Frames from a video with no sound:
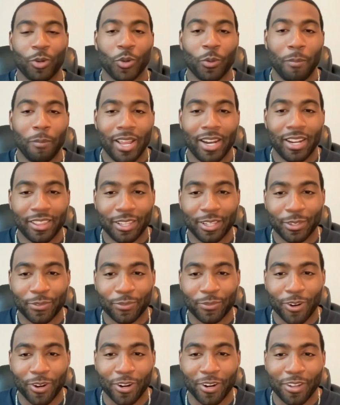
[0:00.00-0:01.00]
who made it this
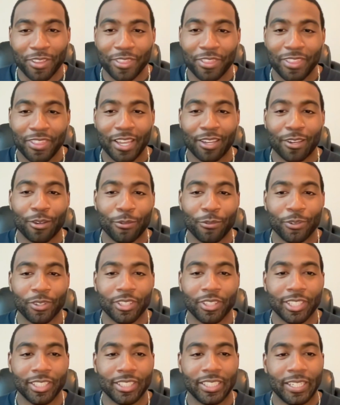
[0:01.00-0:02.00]
far, thank you for
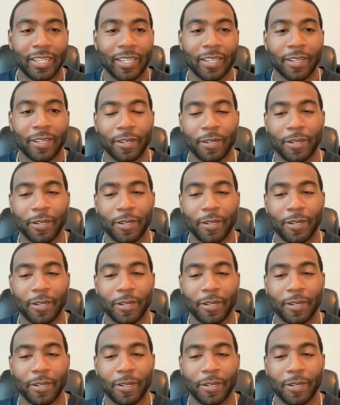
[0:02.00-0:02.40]
listening.